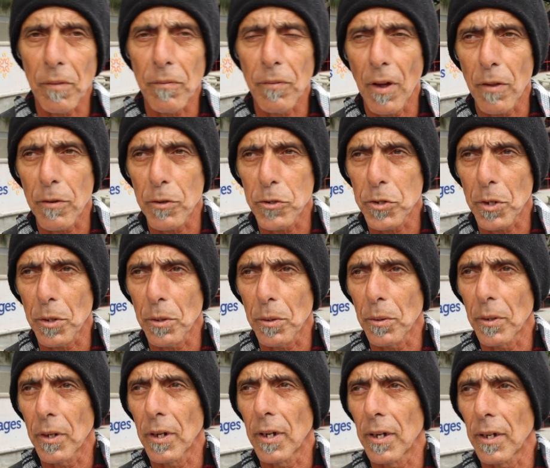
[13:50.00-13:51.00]
what Father
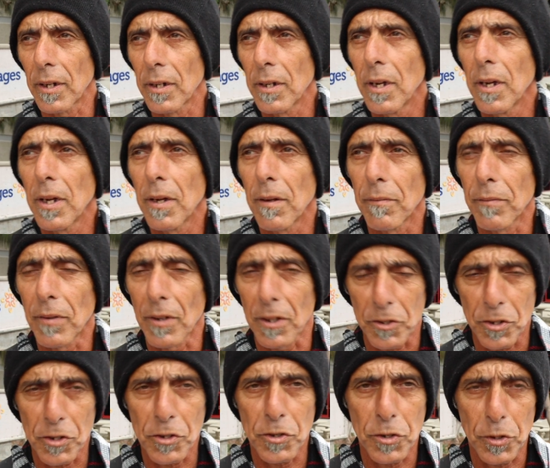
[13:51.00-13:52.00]
Joe
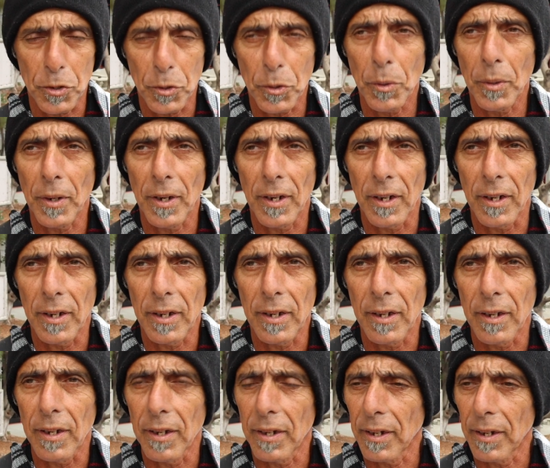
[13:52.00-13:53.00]
villages do.
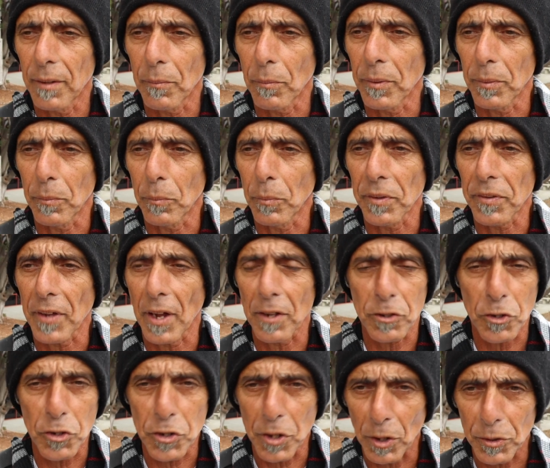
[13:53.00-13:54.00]

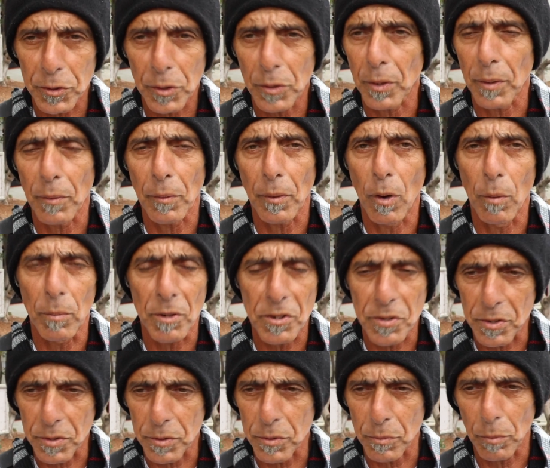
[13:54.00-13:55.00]
Without the shelter,
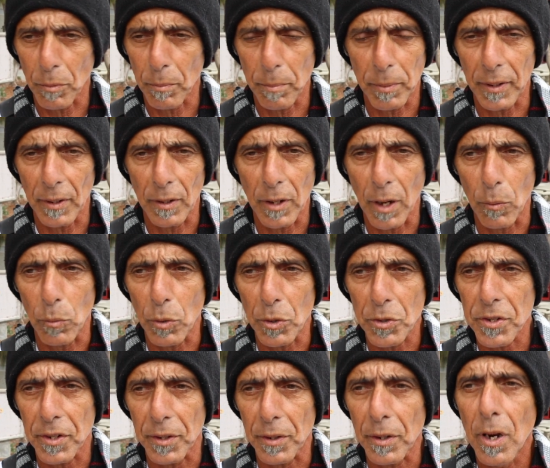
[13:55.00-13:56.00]
homelessness would be a lot
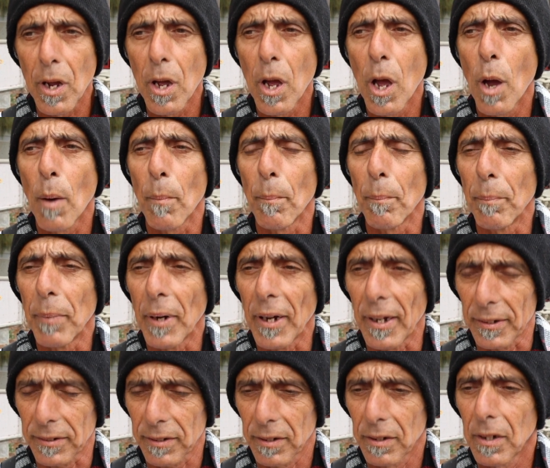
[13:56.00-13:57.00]
worse here.
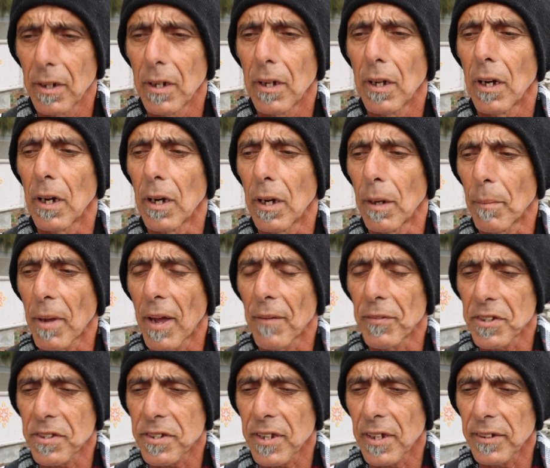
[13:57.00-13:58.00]
But
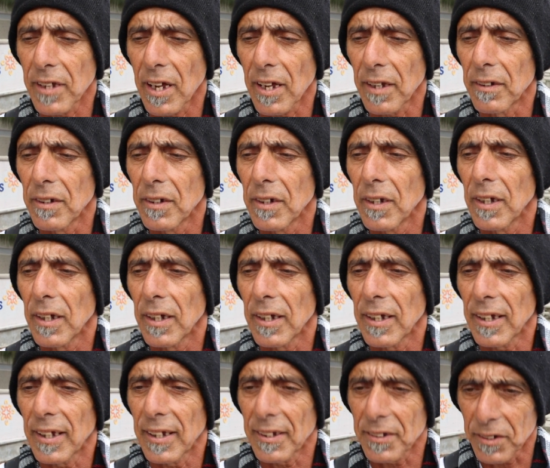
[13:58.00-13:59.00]
having said that,
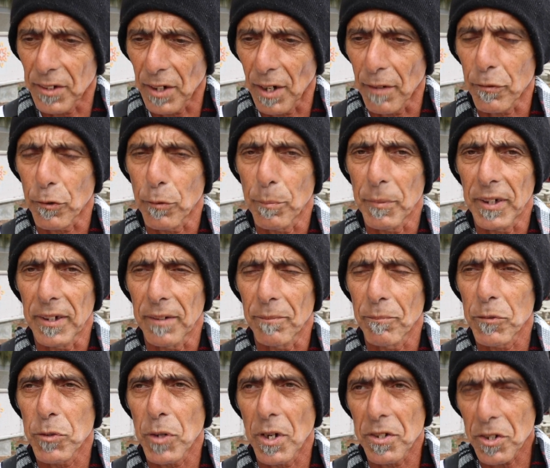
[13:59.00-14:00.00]
it's not for me.
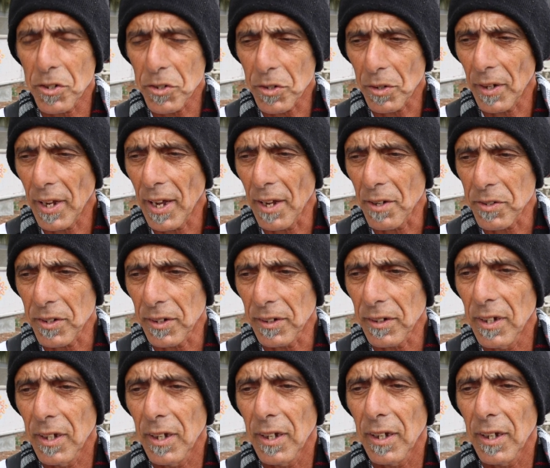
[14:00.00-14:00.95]
Transitional housing,